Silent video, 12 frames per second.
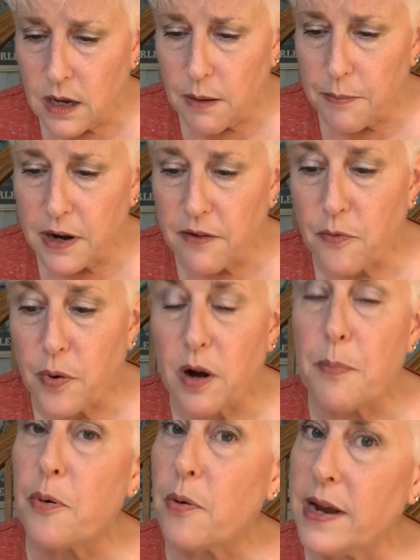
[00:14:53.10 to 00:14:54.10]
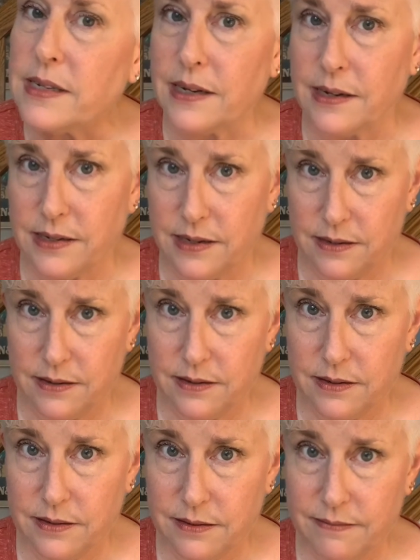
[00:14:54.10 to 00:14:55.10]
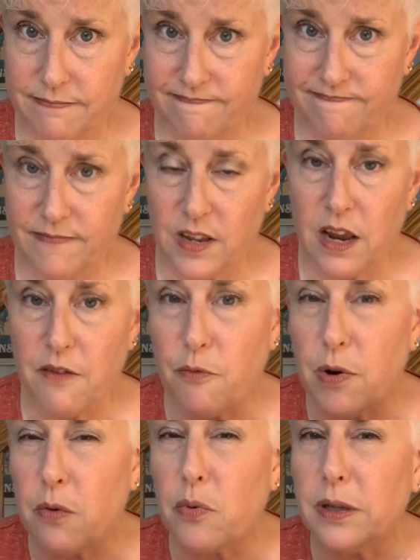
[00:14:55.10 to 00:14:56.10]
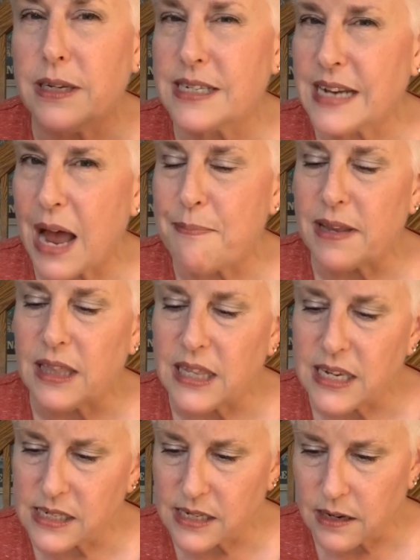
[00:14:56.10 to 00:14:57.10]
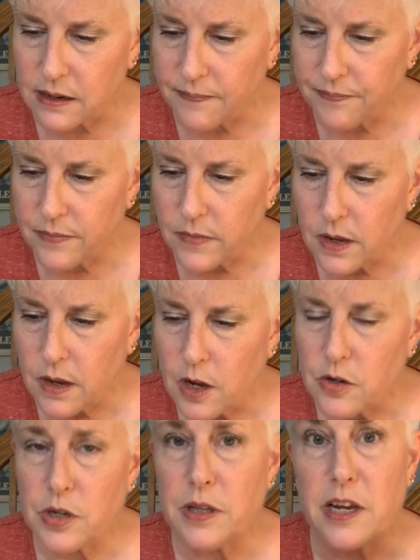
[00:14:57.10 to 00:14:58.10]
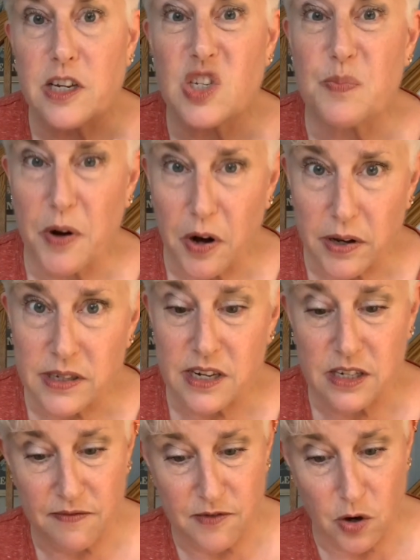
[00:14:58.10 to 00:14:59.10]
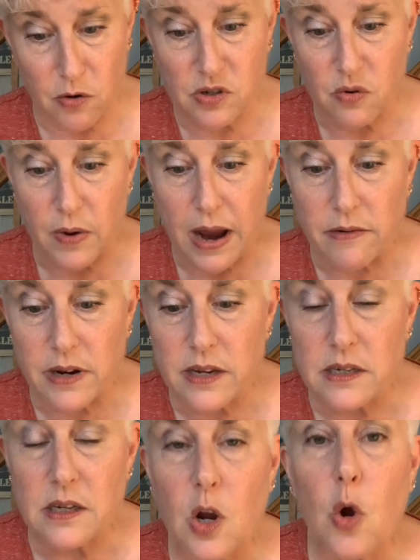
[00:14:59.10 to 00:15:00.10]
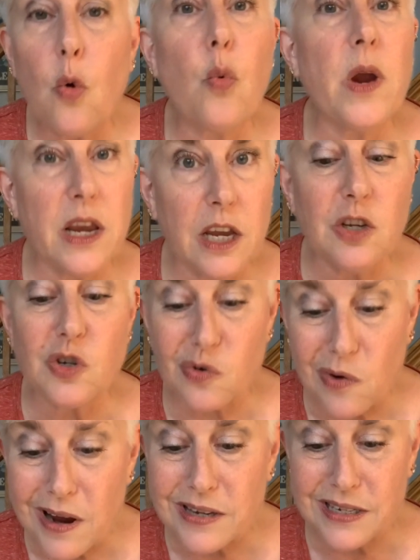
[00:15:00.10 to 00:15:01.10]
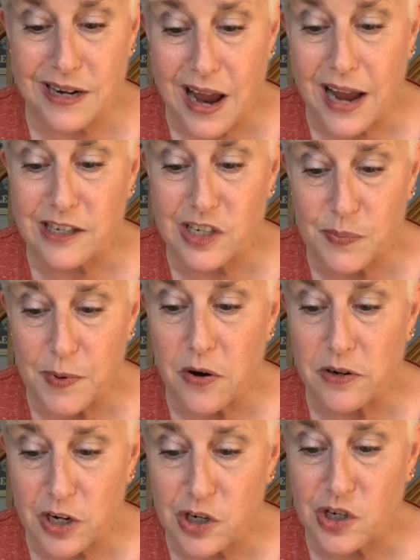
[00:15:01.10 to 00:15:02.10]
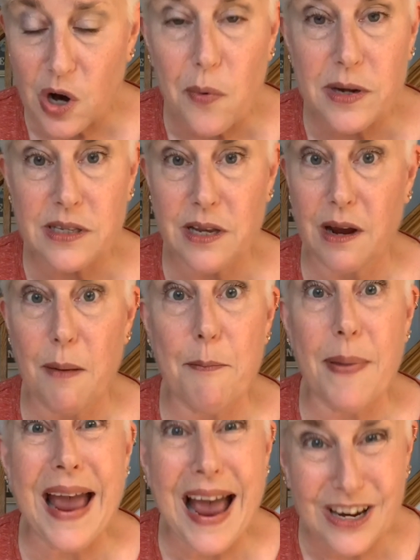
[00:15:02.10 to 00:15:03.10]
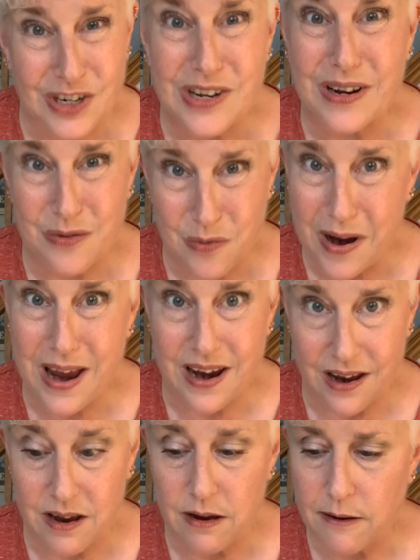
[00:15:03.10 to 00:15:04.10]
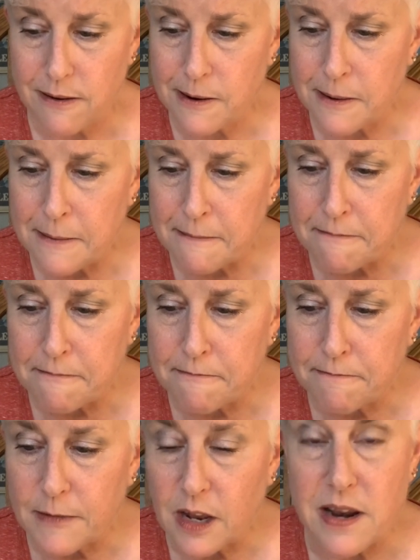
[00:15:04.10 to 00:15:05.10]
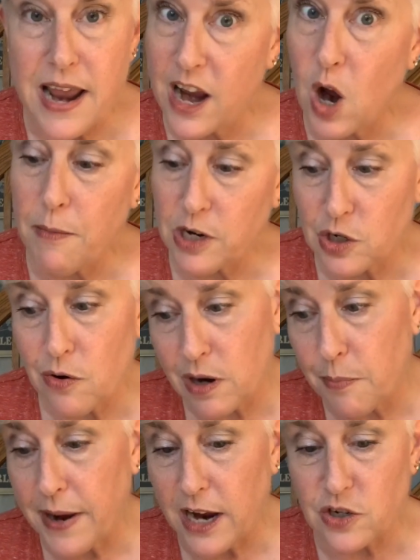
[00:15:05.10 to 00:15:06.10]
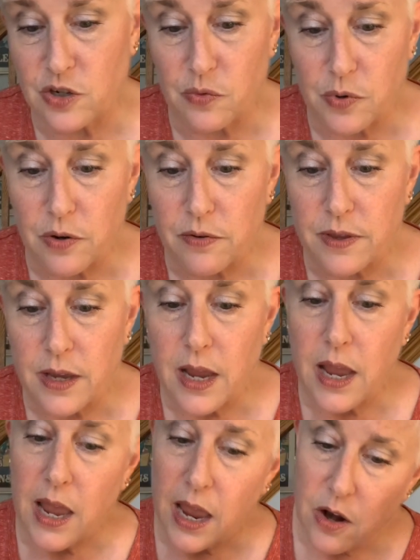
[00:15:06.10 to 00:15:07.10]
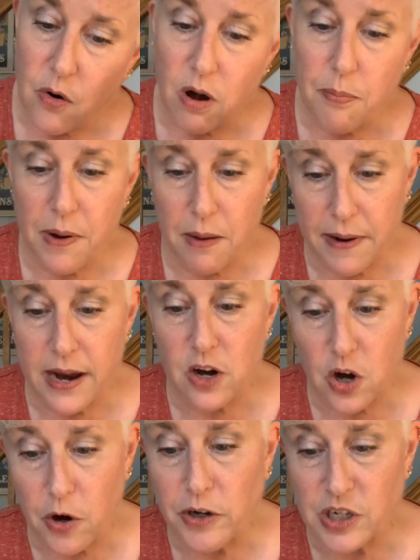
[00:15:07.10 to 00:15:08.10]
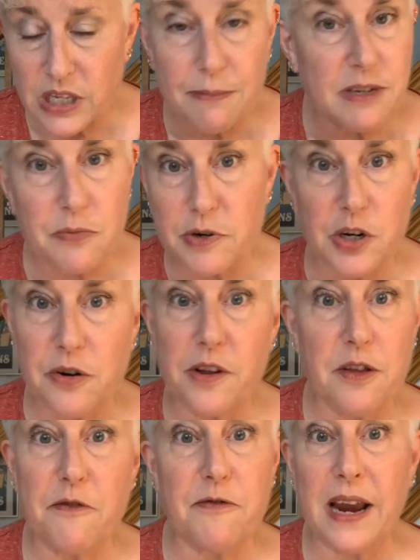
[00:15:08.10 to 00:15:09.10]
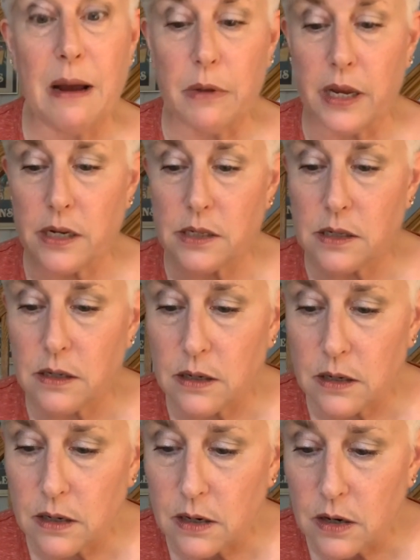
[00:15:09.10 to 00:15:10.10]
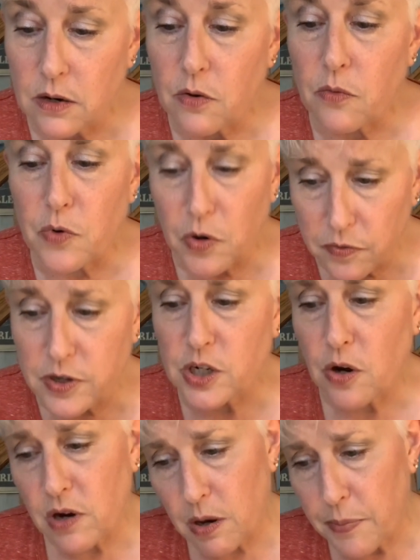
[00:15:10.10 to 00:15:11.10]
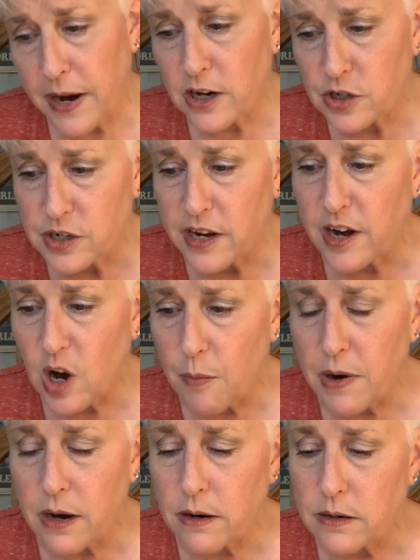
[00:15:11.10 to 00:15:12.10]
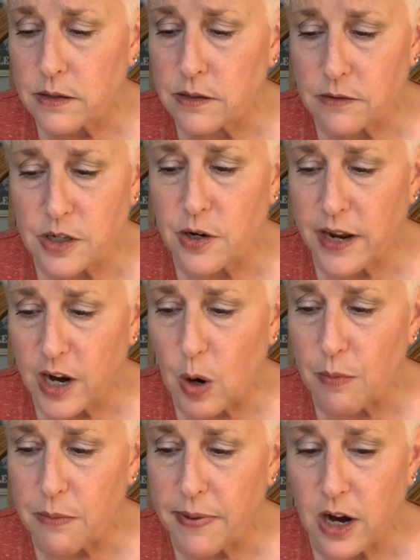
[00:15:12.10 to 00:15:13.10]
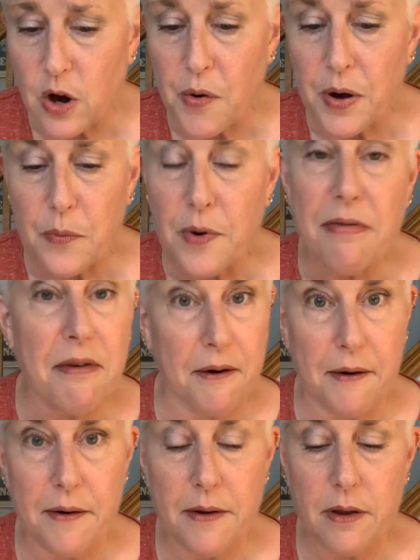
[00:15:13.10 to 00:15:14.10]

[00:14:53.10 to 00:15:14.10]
But if we're present, if we really stop and listen to the experiences of those around us, we can trust God's Spirit to show us the compassionate way. Naomi showed compassion to Ruth and Orpah by encouraging them to return to their families. Ruth showed compassion to Naomi by going with her.